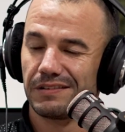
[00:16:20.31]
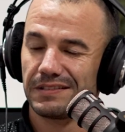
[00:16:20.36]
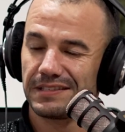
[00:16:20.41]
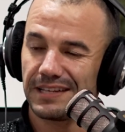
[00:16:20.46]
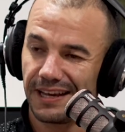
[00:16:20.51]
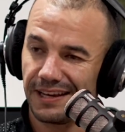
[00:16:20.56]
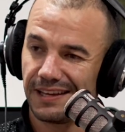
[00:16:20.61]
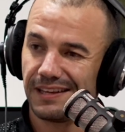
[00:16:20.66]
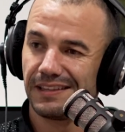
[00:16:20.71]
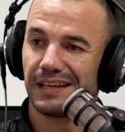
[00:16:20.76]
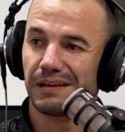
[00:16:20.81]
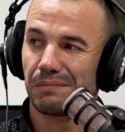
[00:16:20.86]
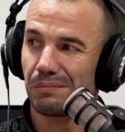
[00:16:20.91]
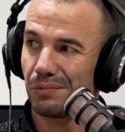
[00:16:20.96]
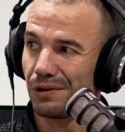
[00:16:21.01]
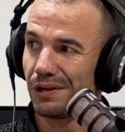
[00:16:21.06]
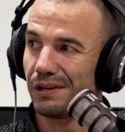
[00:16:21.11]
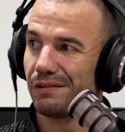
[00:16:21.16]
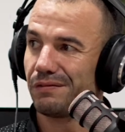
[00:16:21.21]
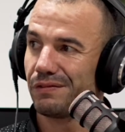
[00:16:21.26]
taking that
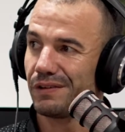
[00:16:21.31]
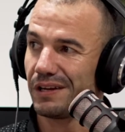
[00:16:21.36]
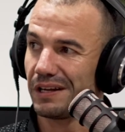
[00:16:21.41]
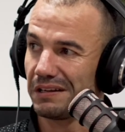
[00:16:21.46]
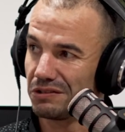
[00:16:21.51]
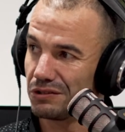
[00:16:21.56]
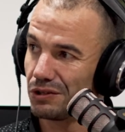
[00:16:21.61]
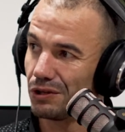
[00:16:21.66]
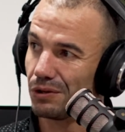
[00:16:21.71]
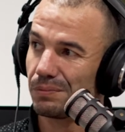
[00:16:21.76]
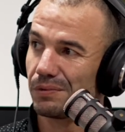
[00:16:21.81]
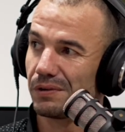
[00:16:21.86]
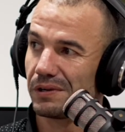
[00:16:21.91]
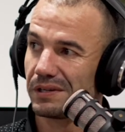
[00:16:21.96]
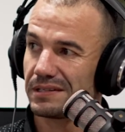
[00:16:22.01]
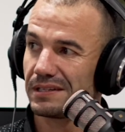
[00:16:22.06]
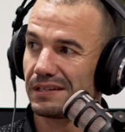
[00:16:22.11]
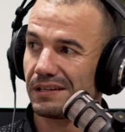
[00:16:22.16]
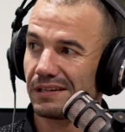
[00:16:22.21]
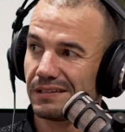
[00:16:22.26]
brief,
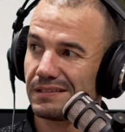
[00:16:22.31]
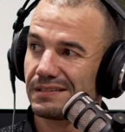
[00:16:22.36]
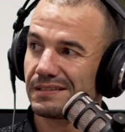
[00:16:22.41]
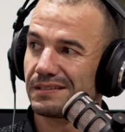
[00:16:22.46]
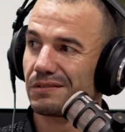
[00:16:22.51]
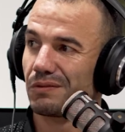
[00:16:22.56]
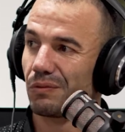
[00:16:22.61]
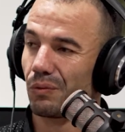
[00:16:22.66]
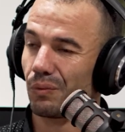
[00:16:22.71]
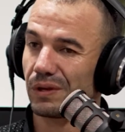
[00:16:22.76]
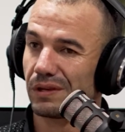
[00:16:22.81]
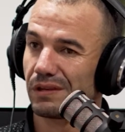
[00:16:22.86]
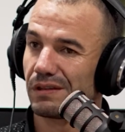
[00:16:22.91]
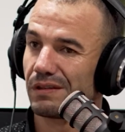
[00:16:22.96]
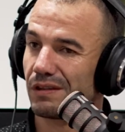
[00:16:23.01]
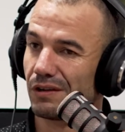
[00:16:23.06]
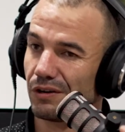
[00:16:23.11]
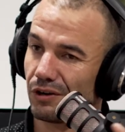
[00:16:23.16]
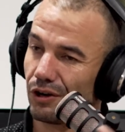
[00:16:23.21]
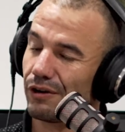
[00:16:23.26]
interpreting it
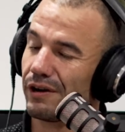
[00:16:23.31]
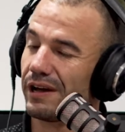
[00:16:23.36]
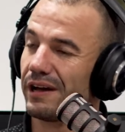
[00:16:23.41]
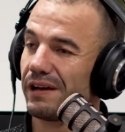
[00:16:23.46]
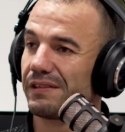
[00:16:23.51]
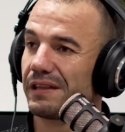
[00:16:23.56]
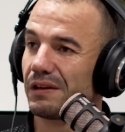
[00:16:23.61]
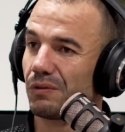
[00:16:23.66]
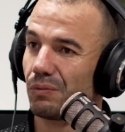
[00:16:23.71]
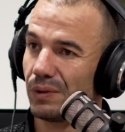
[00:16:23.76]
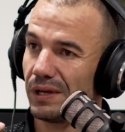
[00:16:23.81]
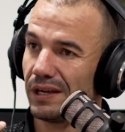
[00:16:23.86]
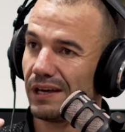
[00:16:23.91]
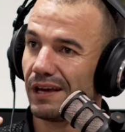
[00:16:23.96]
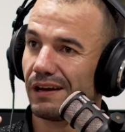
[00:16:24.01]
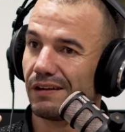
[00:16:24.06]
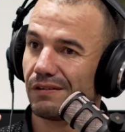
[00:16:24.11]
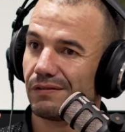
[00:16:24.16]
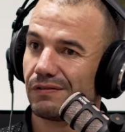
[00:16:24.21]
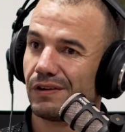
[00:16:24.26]
with the know-how that we
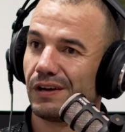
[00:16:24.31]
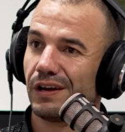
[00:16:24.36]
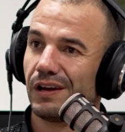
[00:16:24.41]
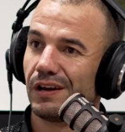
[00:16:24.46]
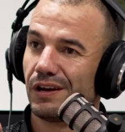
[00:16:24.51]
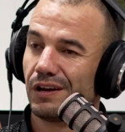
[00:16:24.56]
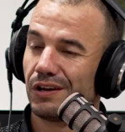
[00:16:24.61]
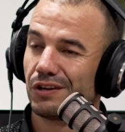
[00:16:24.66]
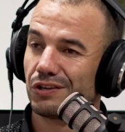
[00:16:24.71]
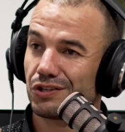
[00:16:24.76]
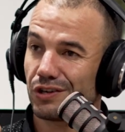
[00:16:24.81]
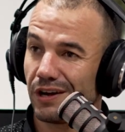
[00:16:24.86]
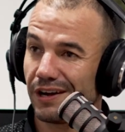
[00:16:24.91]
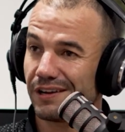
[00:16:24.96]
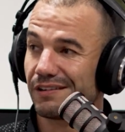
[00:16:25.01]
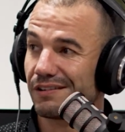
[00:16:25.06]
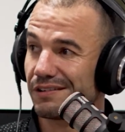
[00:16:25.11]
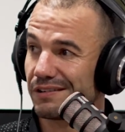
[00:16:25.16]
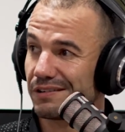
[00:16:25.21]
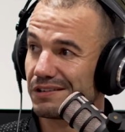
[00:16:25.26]
have, trying
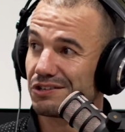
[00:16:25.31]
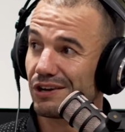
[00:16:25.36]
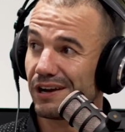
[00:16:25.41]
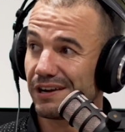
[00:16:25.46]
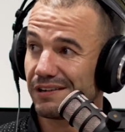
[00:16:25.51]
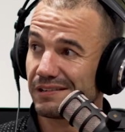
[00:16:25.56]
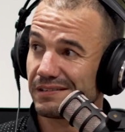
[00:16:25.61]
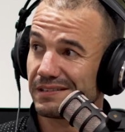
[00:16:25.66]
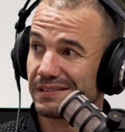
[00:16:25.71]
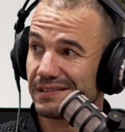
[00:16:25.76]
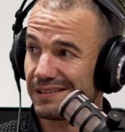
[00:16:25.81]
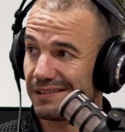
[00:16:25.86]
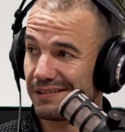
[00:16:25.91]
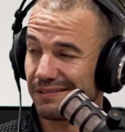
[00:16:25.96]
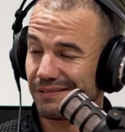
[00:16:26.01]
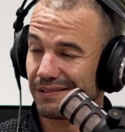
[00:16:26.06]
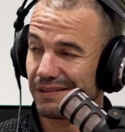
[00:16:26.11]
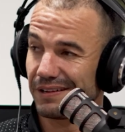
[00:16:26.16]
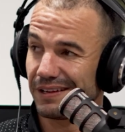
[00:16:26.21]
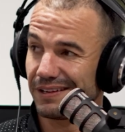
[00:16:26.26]
to trying to
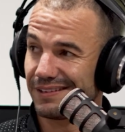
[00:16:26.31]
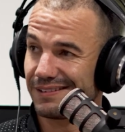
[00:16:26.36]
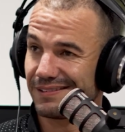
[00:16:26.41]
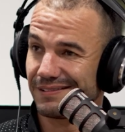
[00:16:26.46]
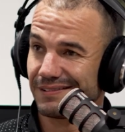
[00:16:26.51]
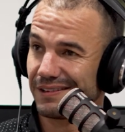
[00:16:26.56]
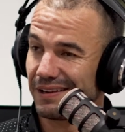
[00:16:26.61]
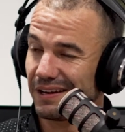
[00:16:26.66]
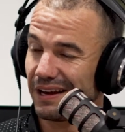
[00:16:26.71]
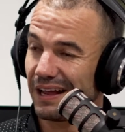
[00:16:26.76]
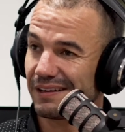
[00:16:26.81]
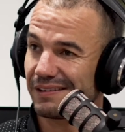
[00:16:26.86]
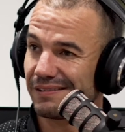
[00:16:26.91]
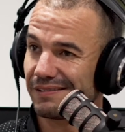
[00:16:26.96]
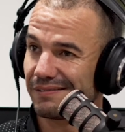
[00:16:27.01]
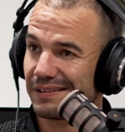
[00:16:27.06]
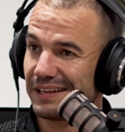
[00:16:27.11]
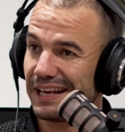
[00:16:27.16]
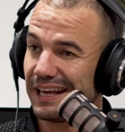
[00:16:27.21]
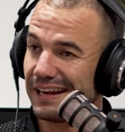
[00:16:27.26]
like
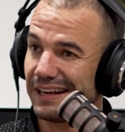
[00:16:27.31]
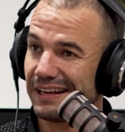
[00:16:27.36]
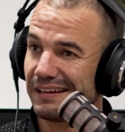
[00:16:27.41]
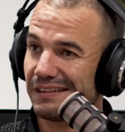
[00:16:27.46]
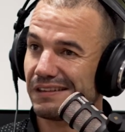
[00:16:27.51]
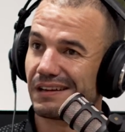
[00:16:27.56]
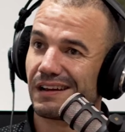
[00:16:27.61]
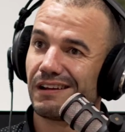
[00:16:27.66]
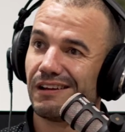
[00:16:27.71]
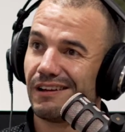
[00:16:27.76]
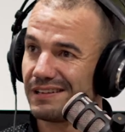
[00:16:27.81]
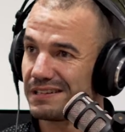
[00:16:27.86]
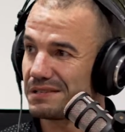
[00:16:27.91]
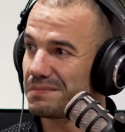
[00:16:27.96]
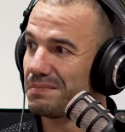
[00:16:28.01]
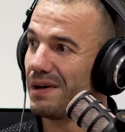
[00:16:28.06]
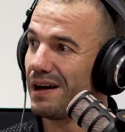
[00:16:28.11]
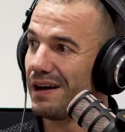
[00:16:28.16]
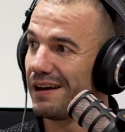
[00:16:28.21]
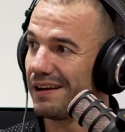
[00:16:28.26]
get in the client's
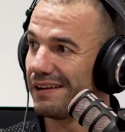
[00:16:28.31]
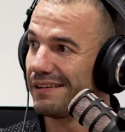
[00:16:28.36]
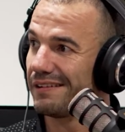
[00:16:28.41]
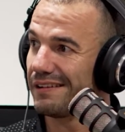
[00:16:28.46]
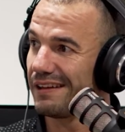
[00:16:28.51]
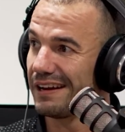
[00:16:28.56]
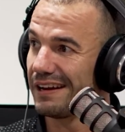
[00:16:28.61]
mind